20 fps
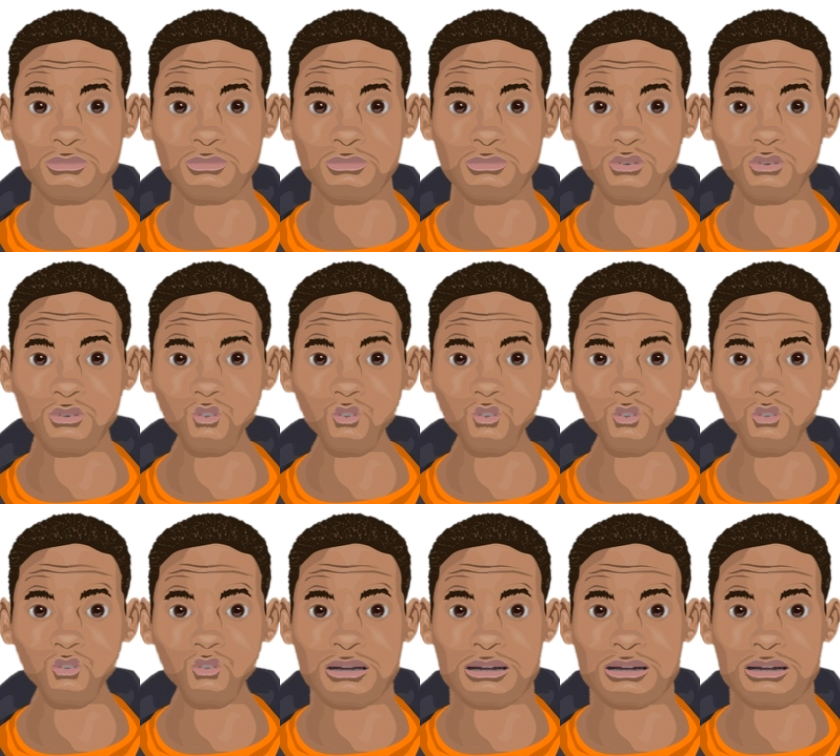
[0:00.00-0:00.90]

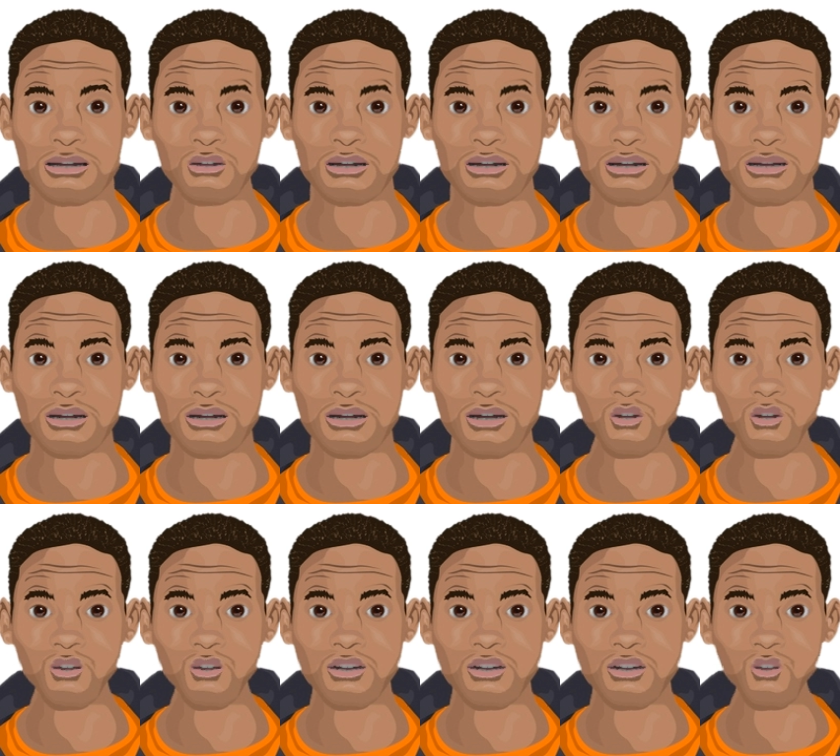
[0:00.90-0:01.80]
Uh, just a
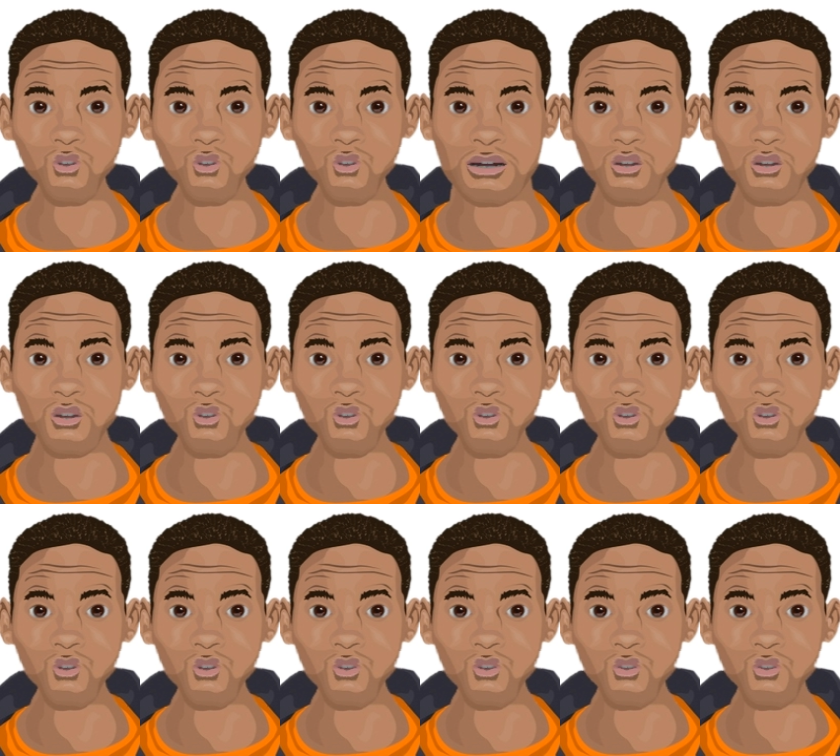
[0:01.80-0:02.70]
Lincoln Town
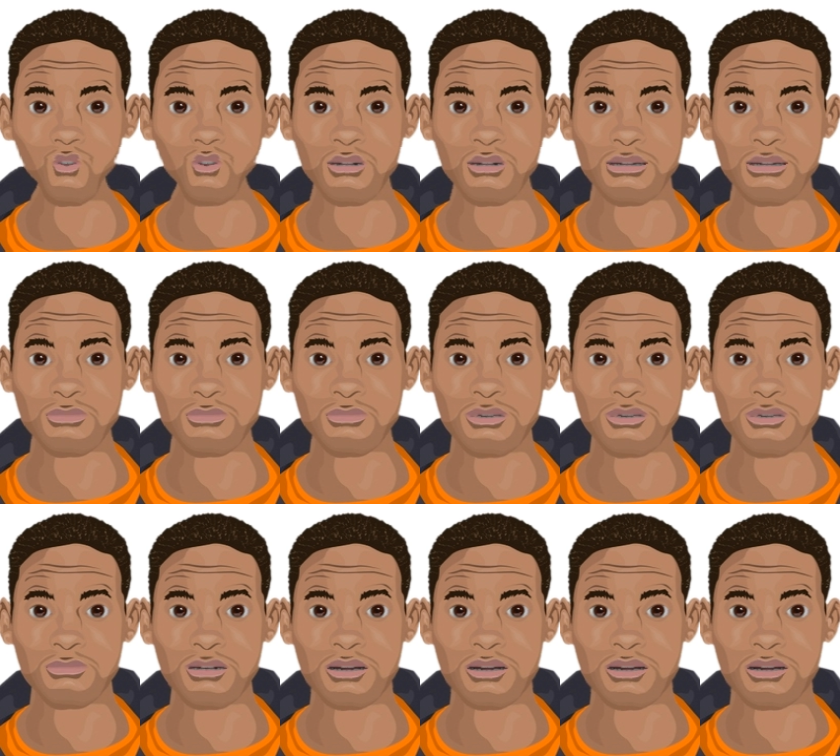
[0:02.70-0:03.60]
car.
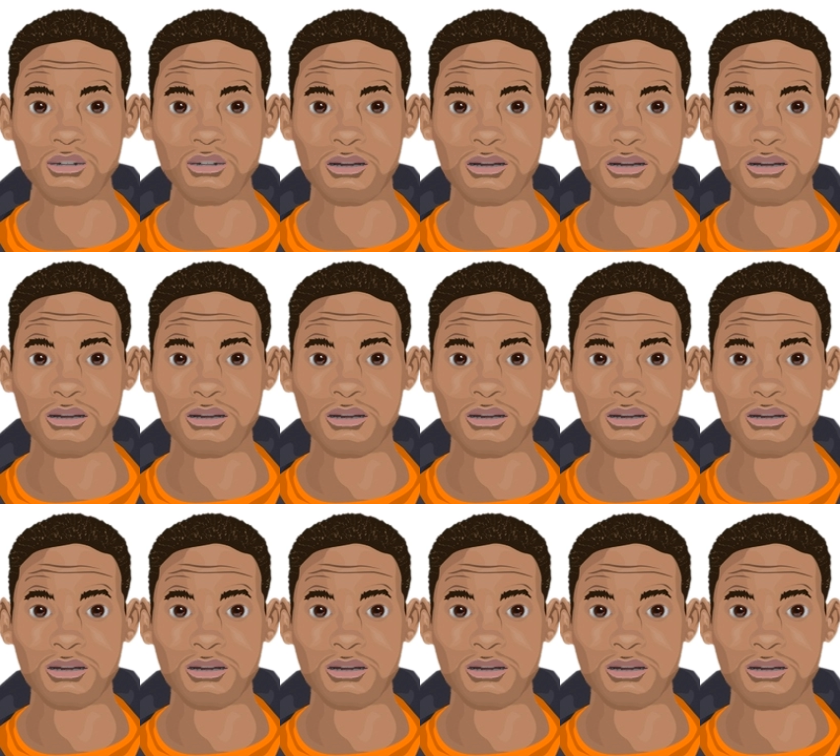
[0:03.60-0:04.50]
Well, me and my
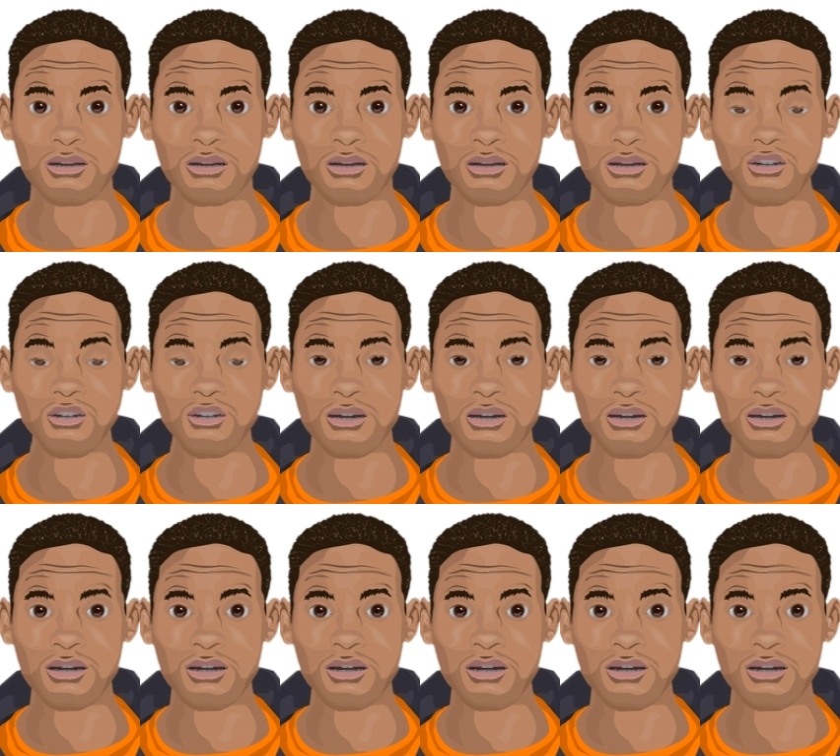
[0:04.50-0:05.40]
girlfriend need the Bang Bang
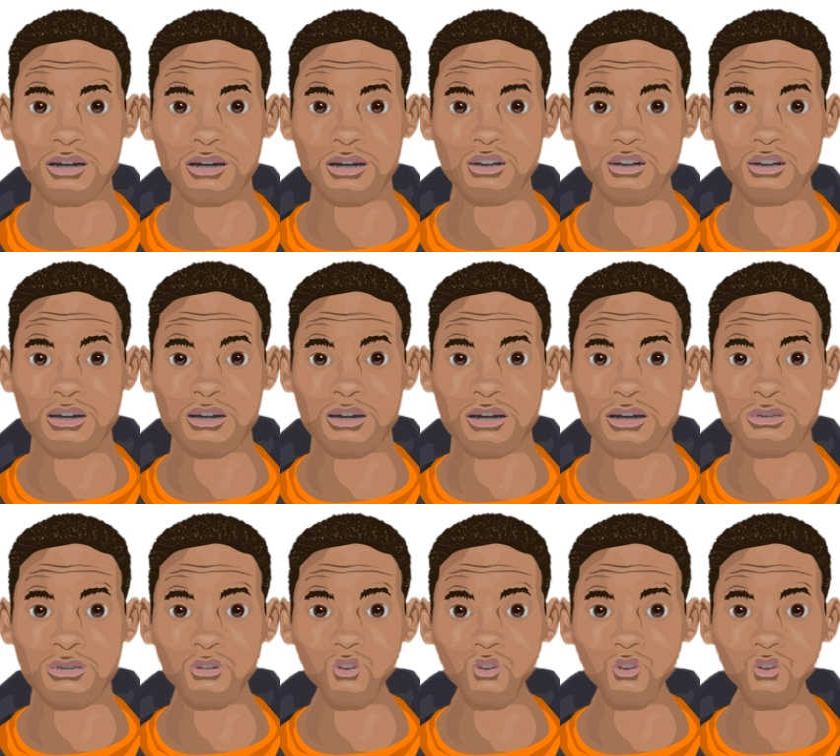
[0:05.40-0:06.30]
Choo Choo train in the
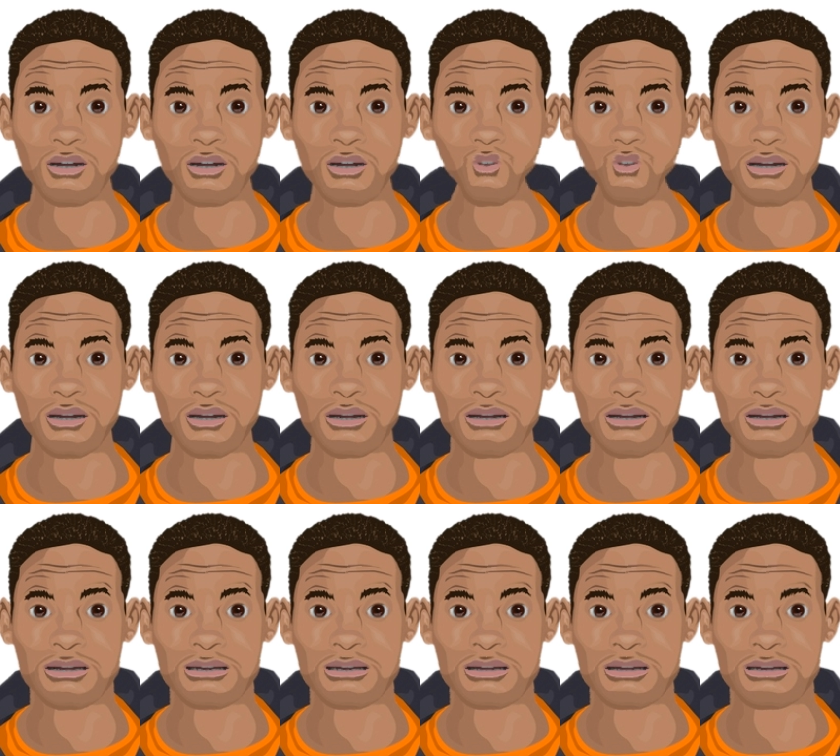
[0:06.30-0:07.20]
back seat with some
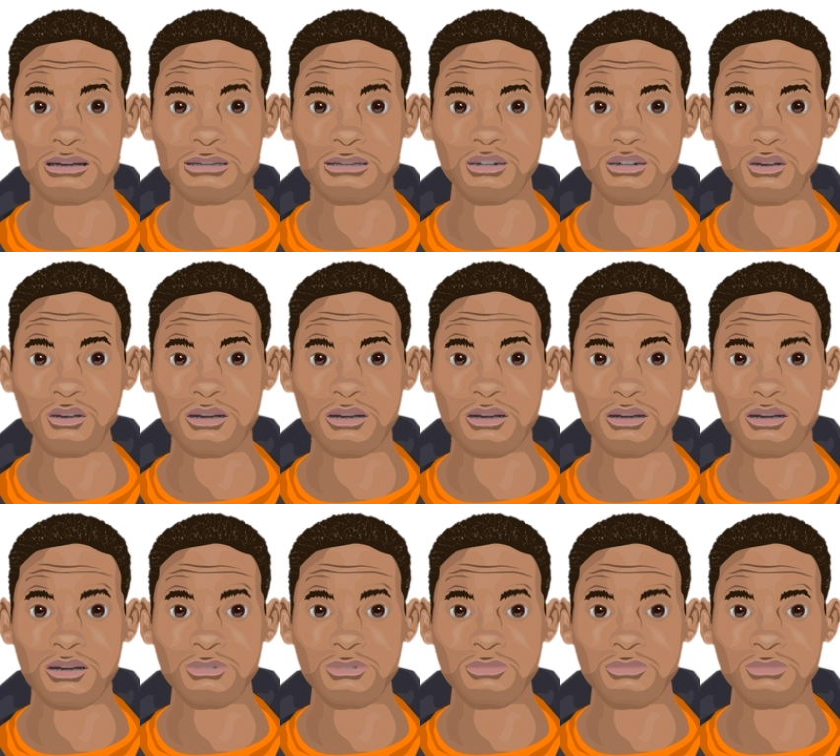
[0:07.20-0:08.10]
champagne, so
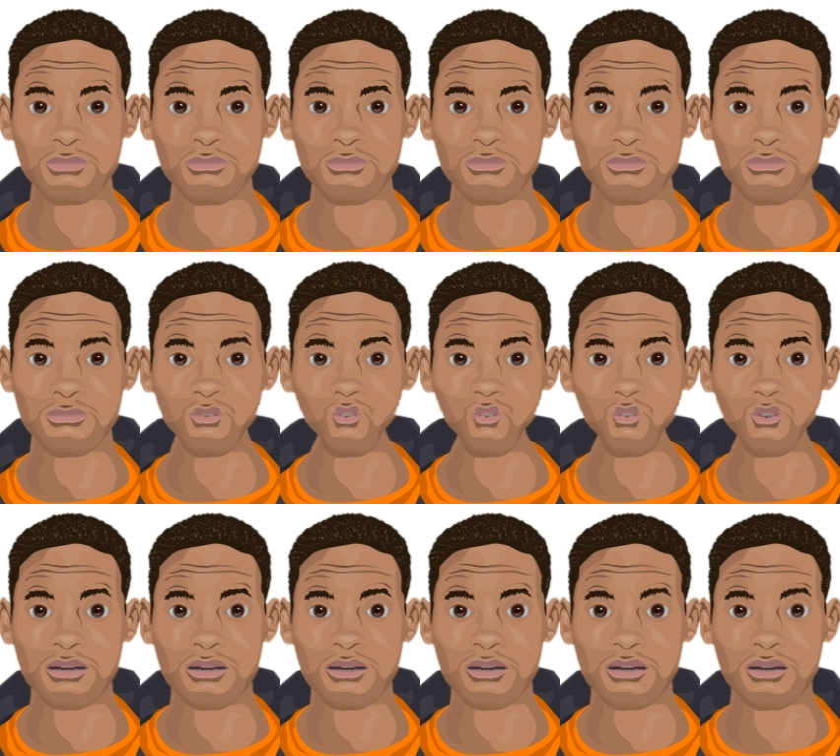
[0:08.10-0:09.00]
you
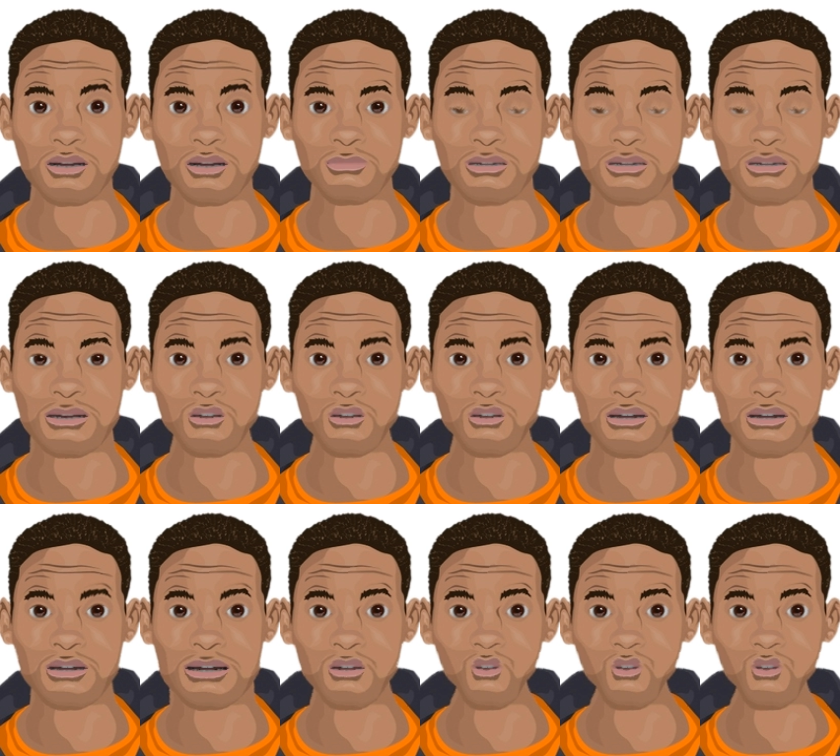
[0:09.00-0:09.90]
got one big enough for
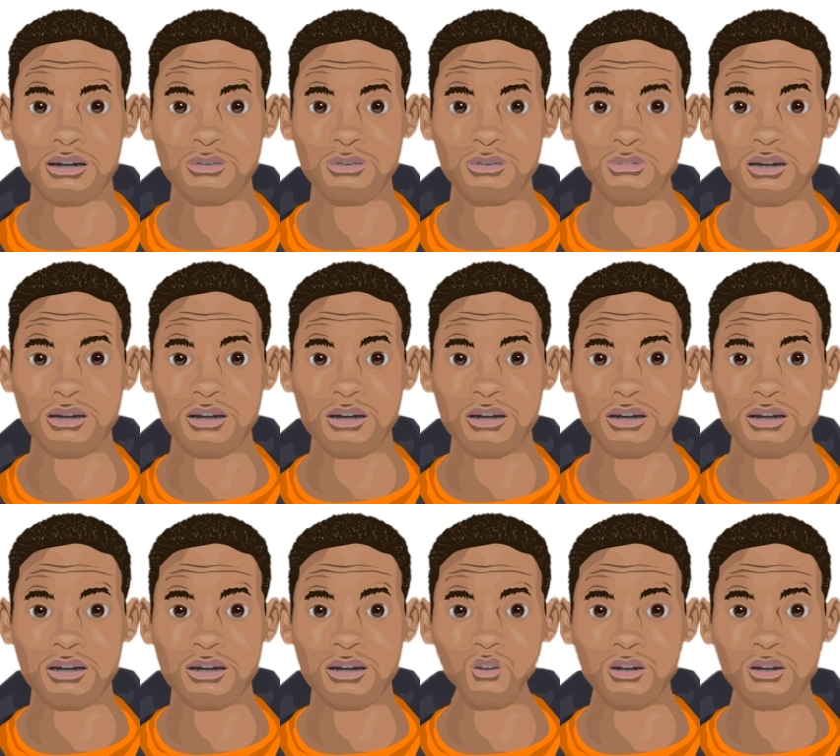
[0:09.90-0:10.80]
that with like
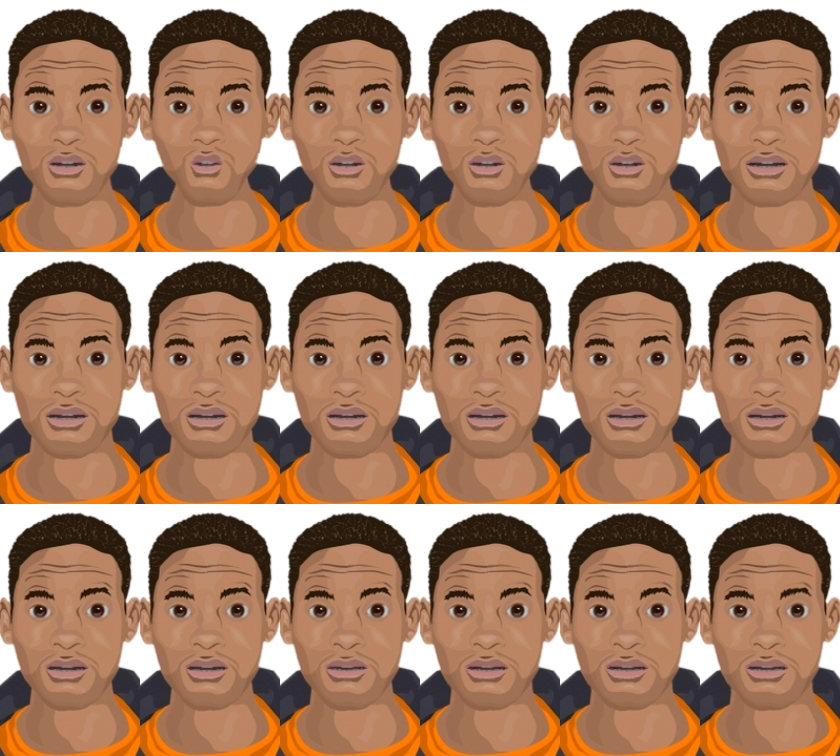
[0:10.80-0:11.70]
extra rubbers in
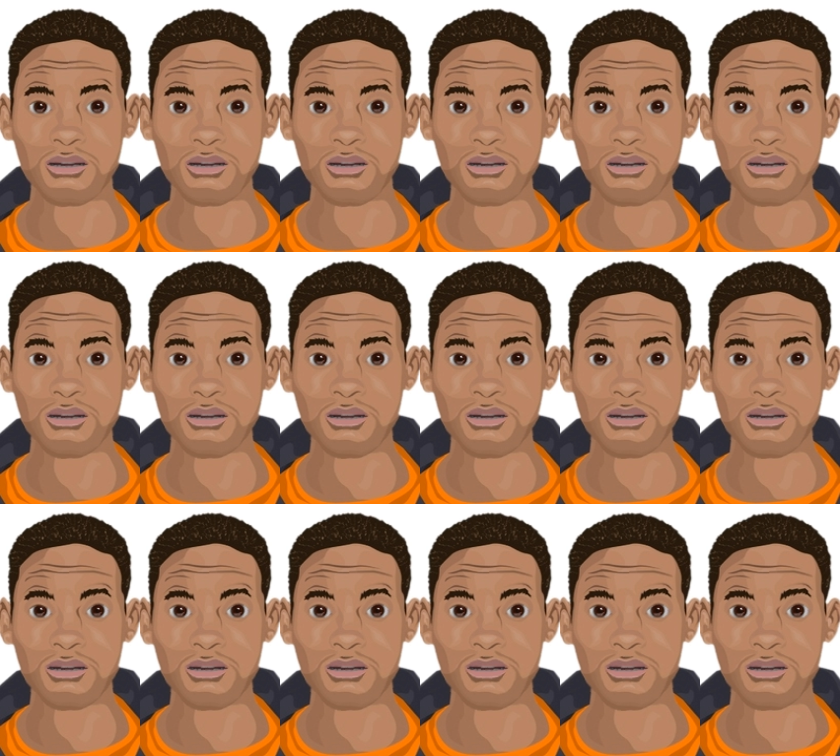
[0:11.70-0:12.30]
the carton of it?